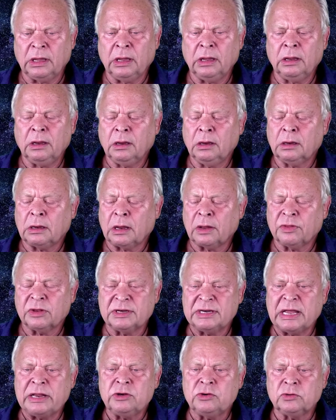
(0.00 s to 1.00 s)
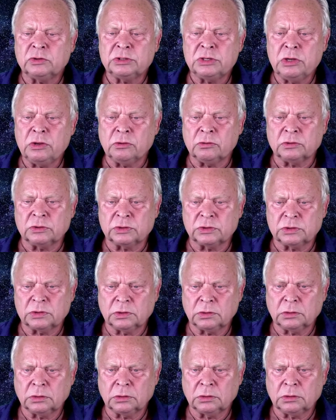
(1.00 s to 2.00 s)
are the dangerous news,
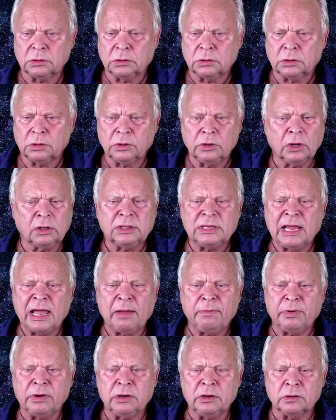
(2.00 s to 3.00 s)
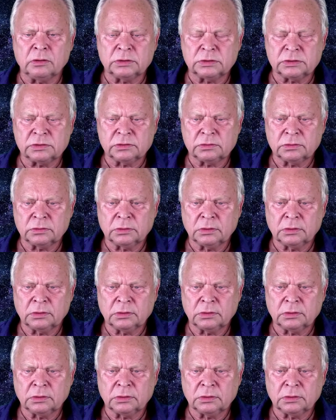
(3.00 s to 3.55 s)
not the happy news,